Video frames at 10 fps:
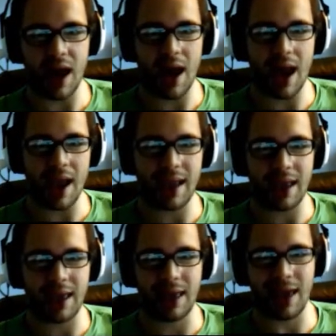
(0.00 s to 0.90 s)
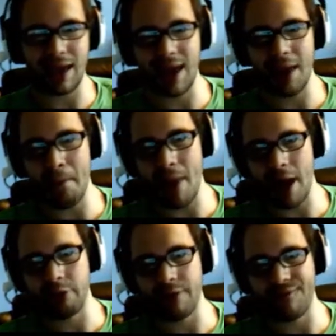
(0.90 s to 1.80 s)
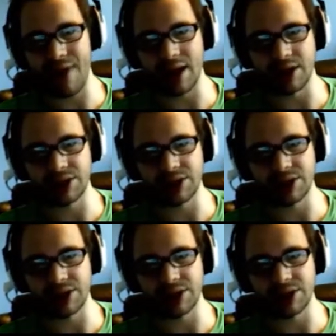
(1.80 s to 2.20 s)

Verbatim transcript: I can get my revenge.